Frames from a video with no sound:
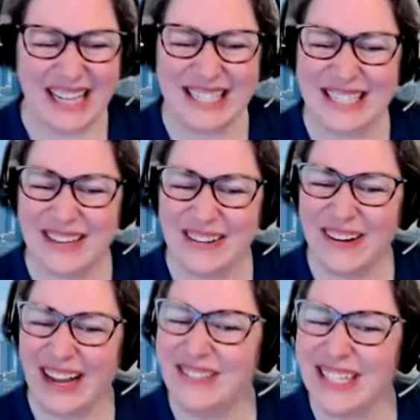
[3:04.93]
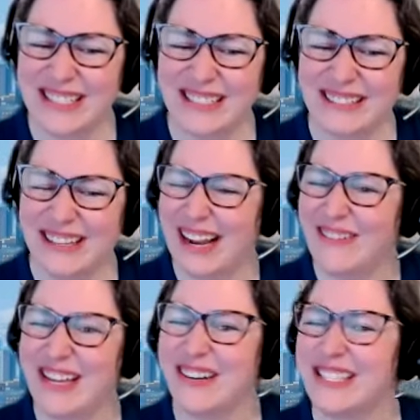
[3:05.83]
And so I'm just kind of
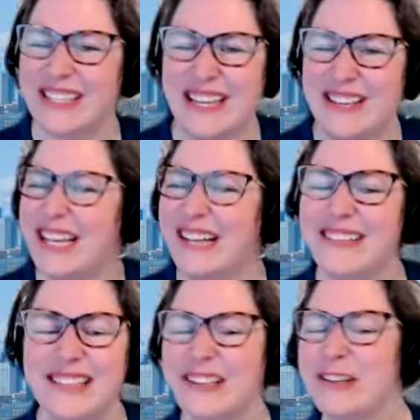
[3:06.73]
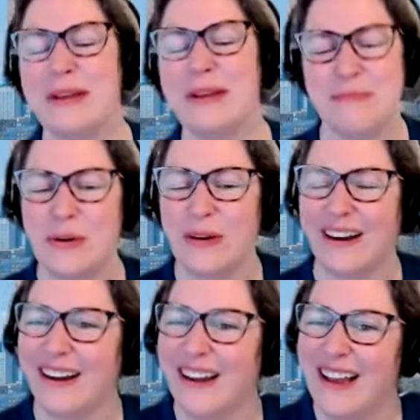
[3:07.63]
curious, can you tell us a little bit
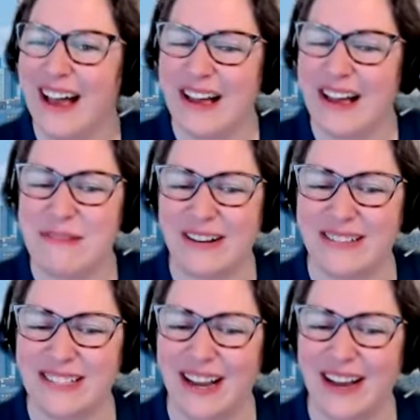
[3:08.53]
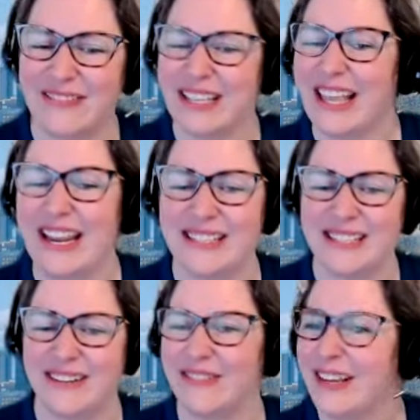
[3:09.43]
more about the
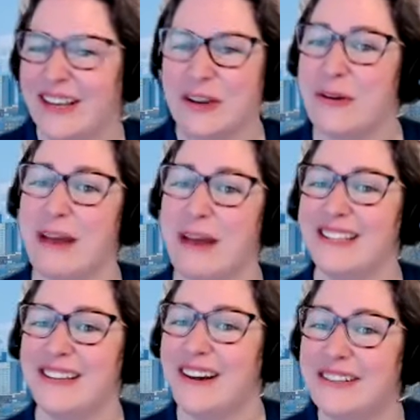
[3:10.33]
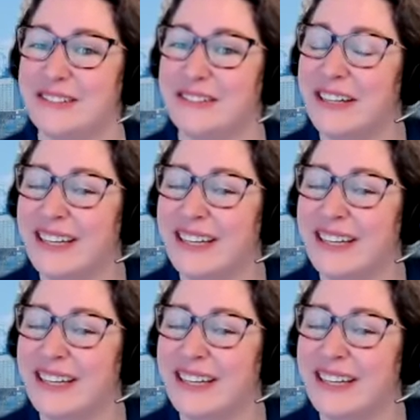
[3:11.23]
latest of going back to Yahoo?